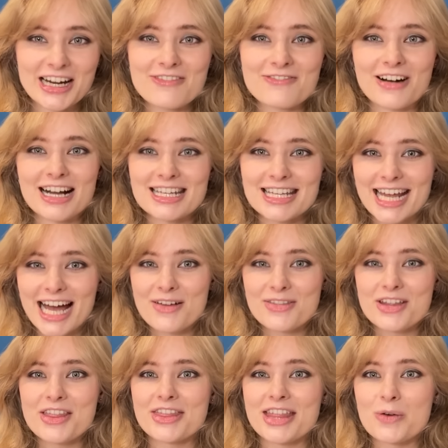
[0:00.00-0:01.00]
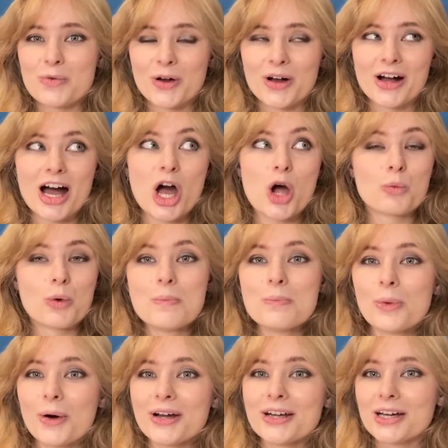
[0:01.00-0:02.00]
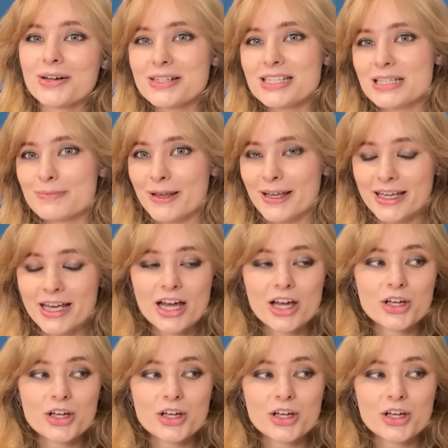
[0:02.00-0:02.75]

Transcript: finding out that there were at one point going to be